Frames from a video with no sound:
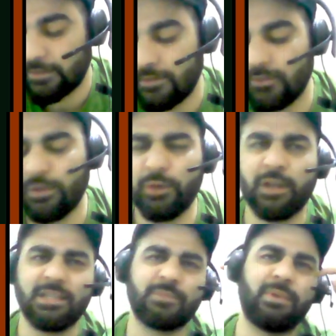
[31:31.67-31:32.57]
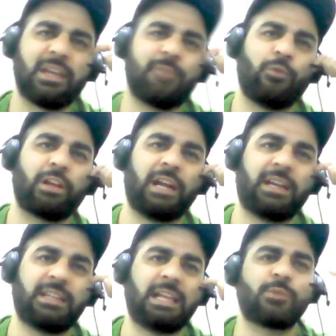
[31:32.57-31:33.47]
Okay, you can just make it 4
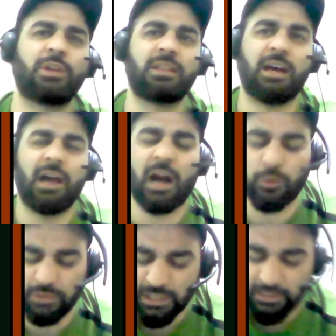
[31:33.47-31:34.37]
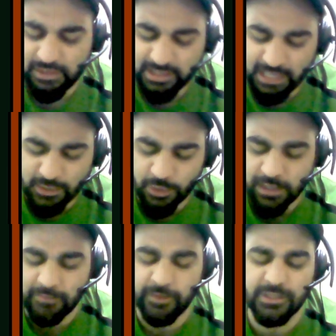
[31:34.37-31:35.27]
category. That's one of the how to deal with this
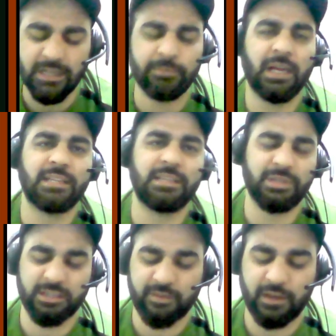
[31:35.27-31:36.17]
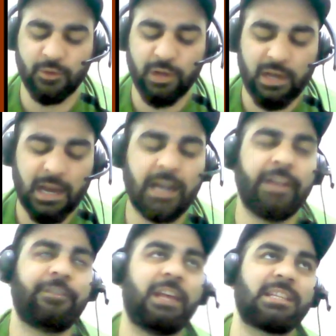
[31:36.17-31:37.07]
categorical feature if there is a missing value. And
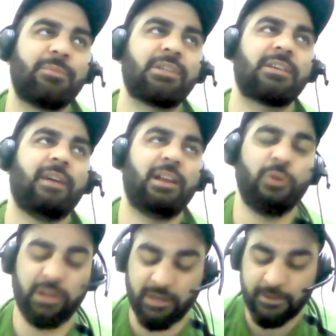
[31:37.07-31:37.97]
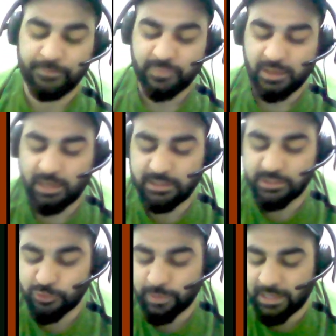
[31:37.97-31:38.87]
if there is a missing value in
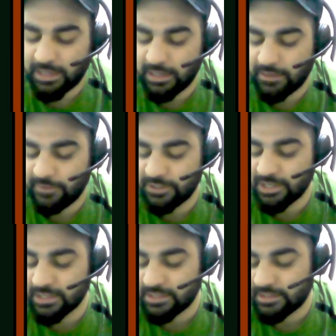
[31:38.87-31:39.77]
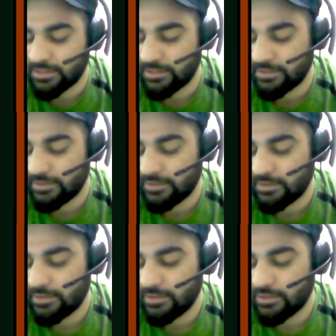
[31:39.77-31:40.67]
this numerical features,
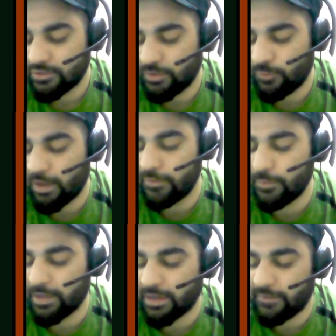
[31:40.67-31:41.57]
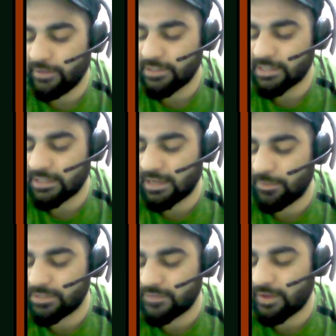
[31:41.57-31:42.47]
so if we have numerical features and there are
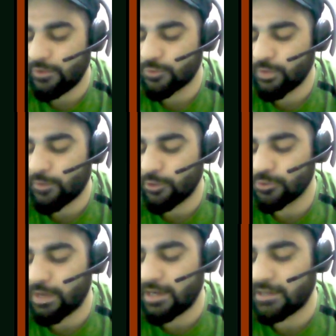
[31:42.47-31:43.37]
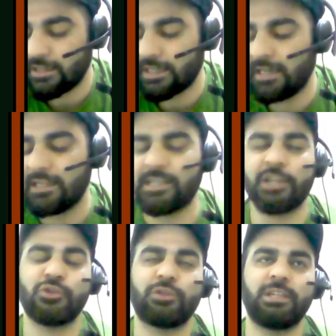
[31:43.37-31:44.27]
missing values, we have also had a detailed
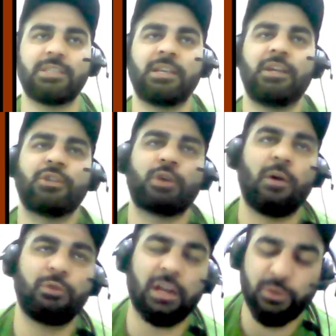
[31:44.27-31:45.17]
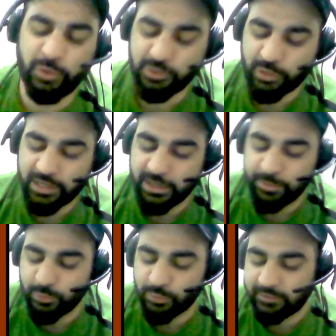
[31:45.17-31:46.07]
discussion on this. So how you can do is you can
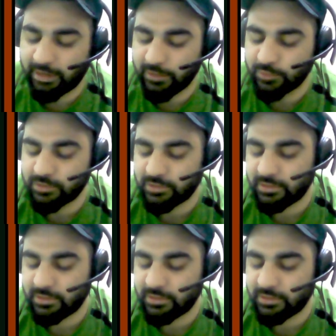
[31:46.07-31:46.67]
impute the values.